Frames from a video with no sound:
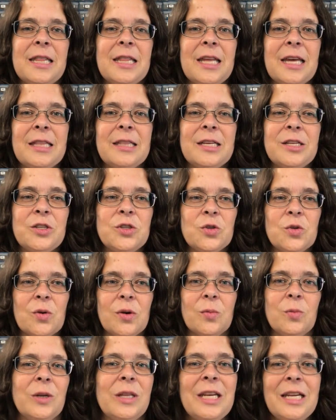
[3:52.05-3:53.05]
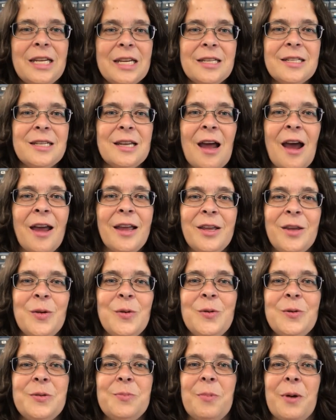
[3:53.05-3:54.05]
that this store really does not
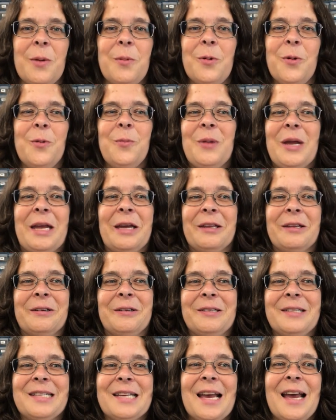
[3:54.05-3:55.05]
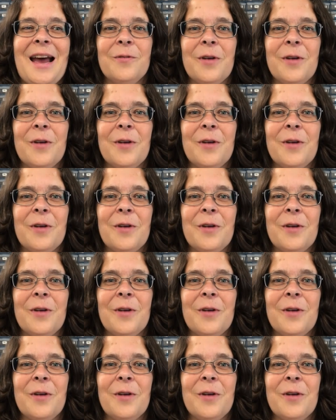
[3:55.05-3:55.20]
use bubble mailers.